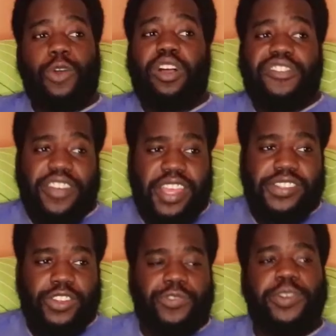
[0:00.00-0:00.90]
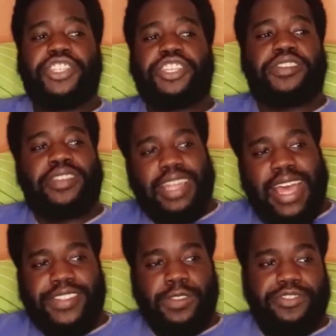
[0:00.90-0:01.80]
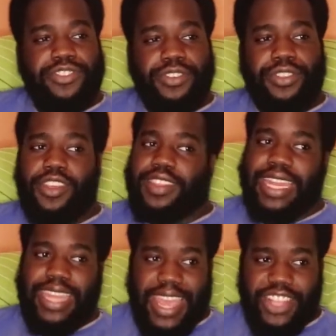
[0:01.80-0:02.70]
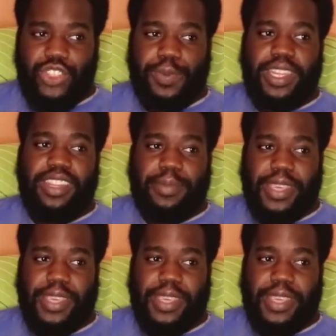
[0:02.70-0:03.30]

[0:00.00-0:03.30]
Well, first off, when she used the lasso of truth on that henchman in the